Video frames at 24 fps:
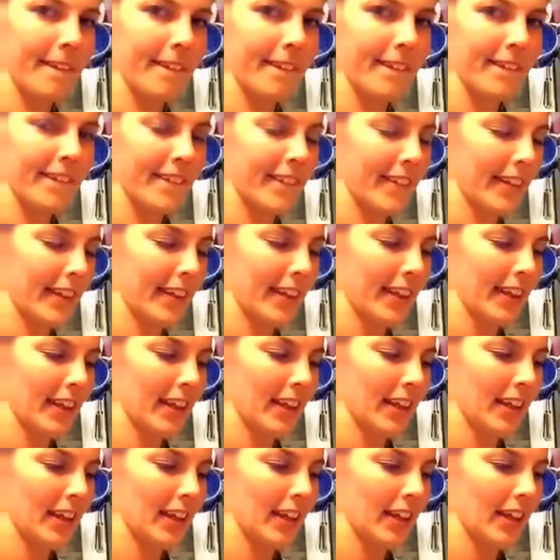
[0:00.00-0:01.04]

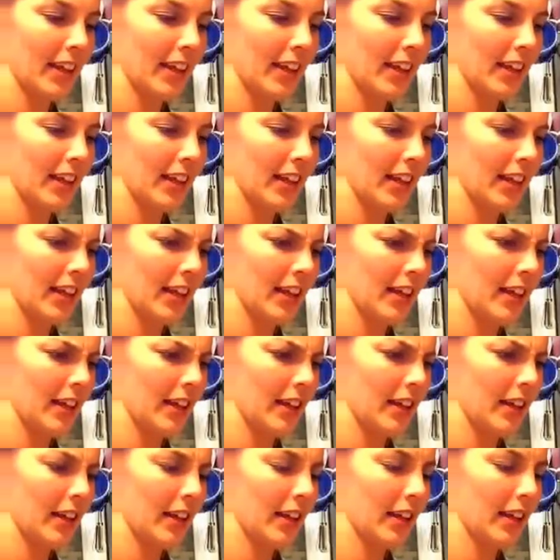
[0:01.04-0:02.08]

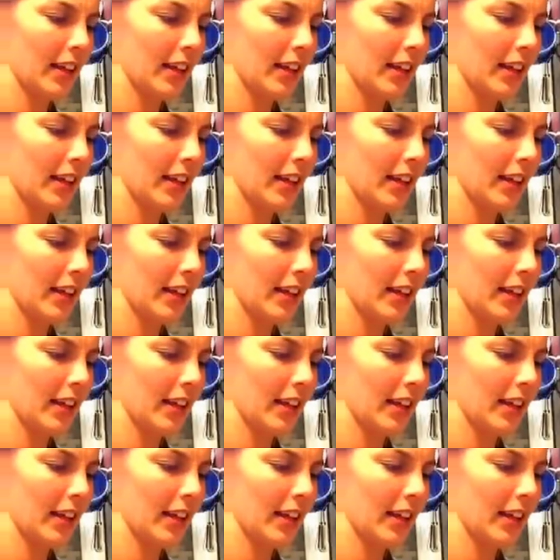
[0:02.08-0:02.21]
Nobody speaks.